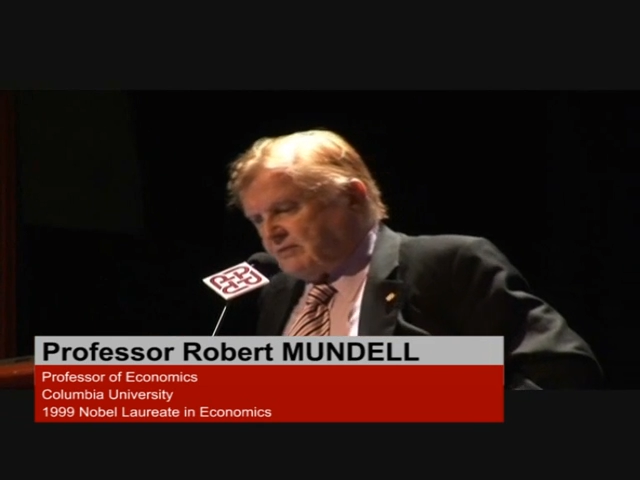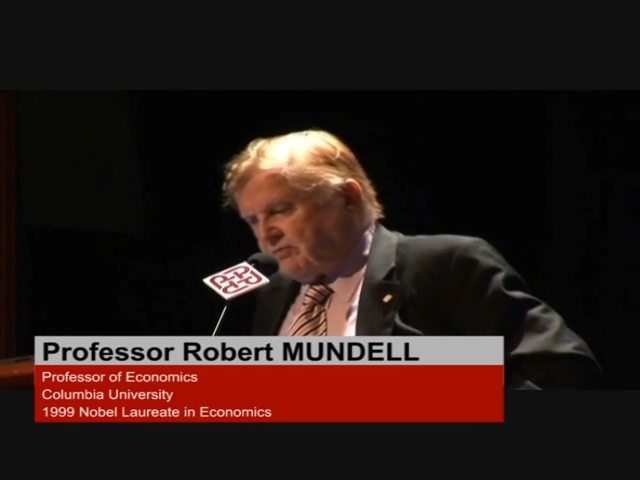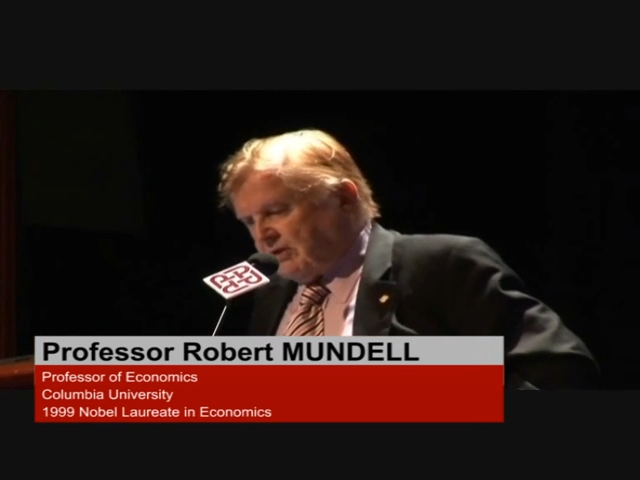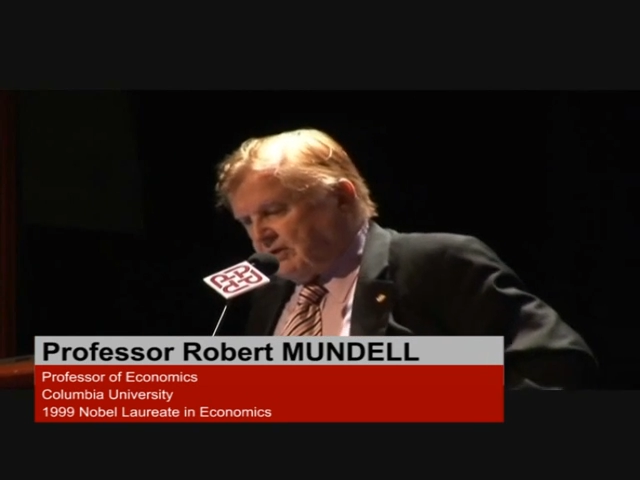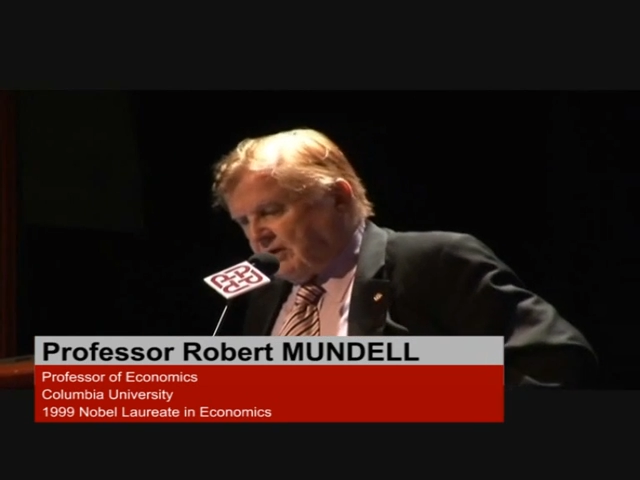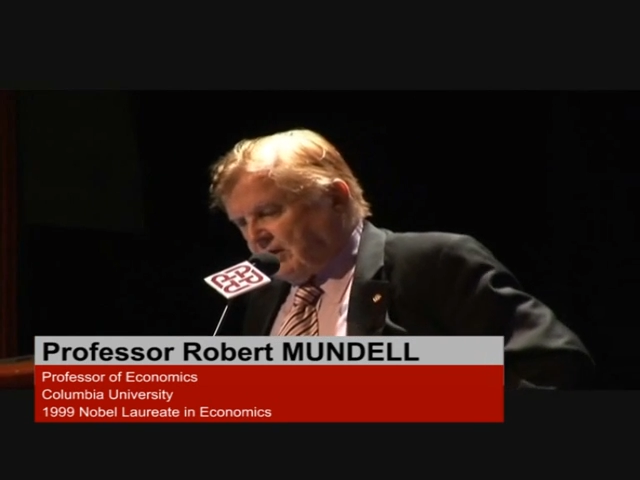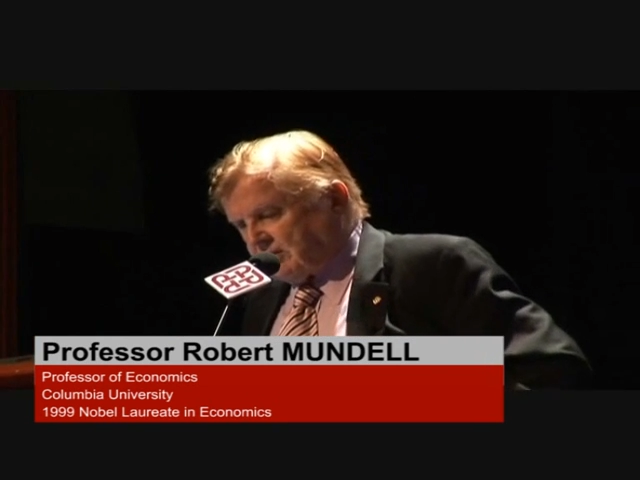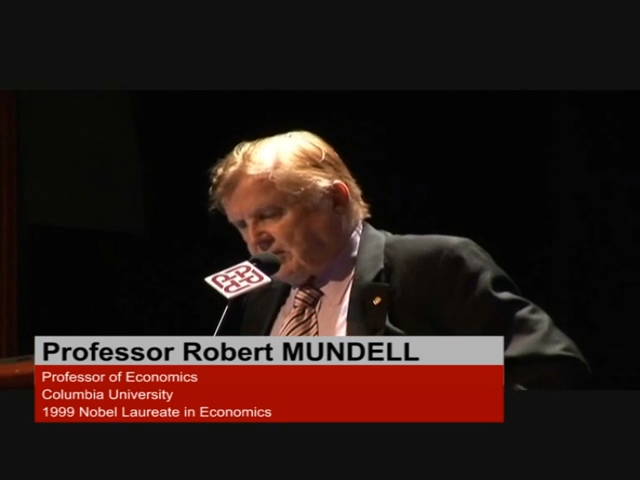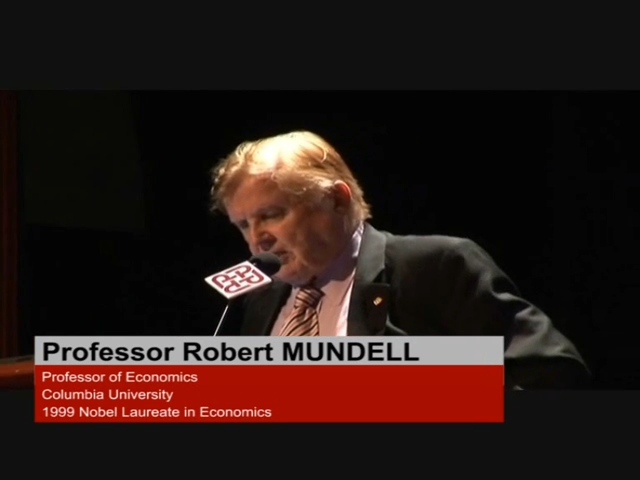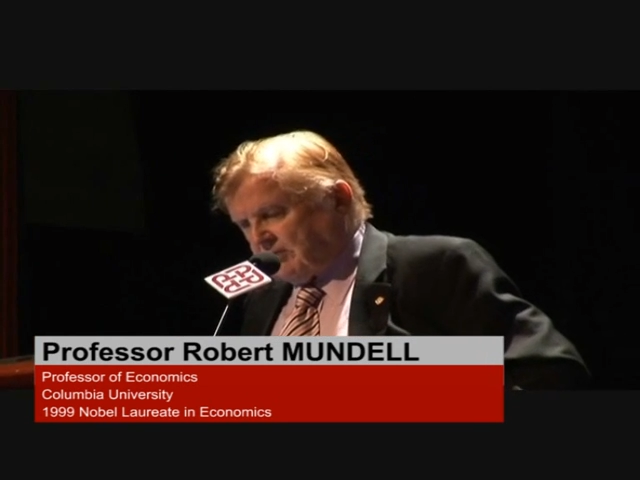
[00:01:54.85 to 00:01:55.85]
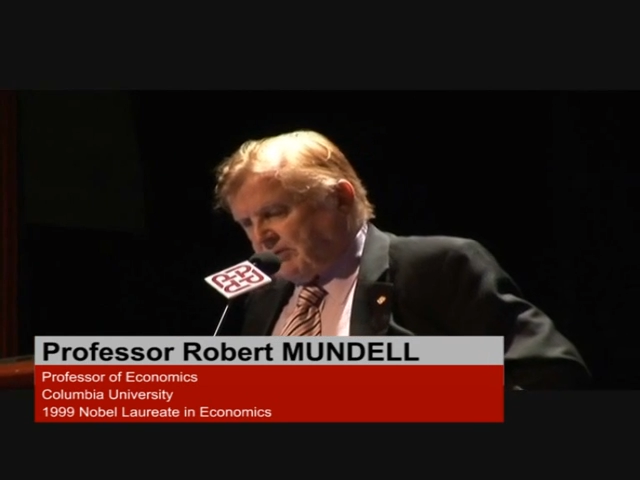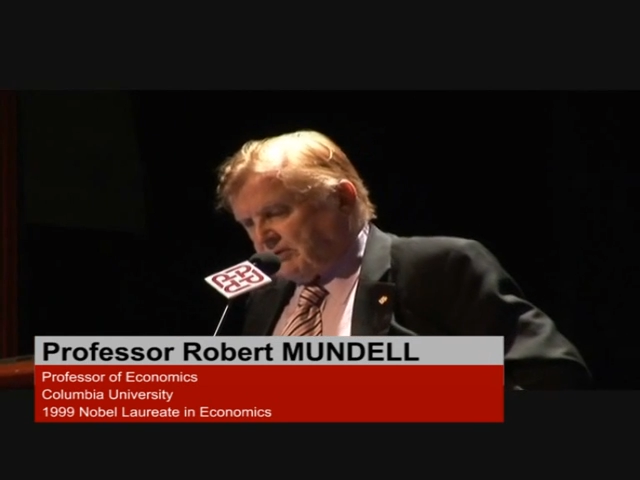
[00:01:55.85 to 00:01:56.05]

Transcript: that we all talk